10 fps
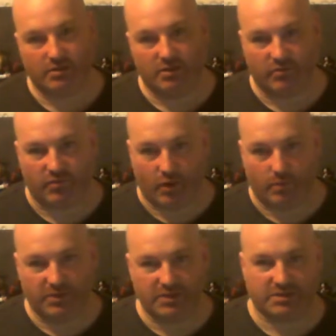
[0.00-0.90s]

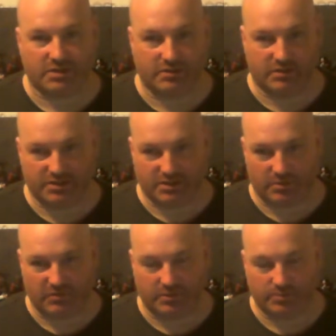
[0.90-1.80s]
from the cinema
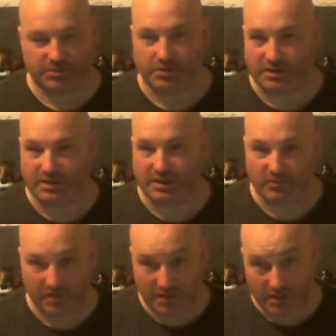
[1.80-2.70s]
films to the
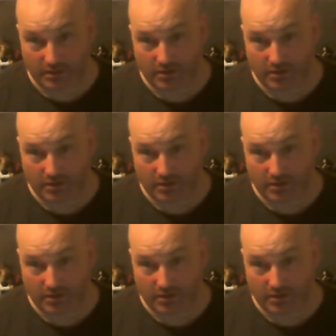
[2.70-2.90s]
TV.